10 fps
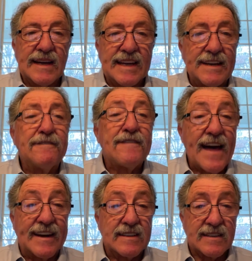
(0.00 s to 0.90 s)
Give
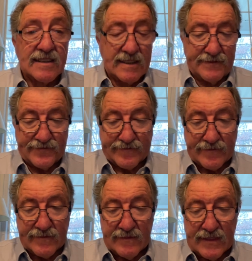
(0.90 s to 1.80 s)
Thanks
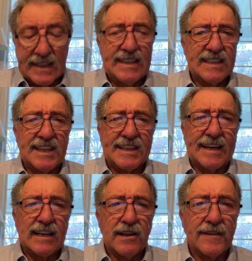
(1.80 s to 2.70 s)
is the
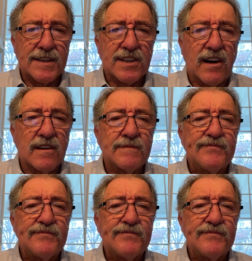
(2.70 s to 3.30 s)
title of the song.